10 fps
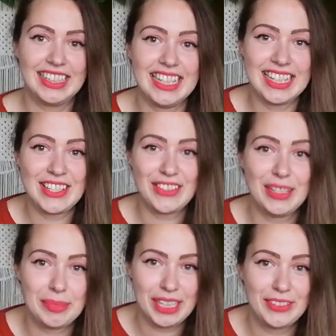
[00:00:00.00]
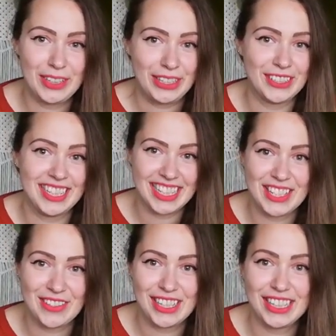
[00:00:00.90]
this will be it for
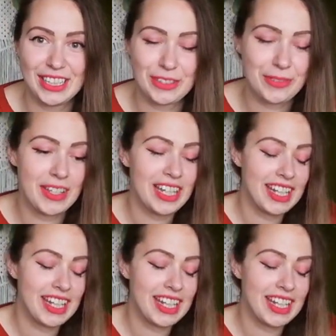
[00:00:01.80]
today's video.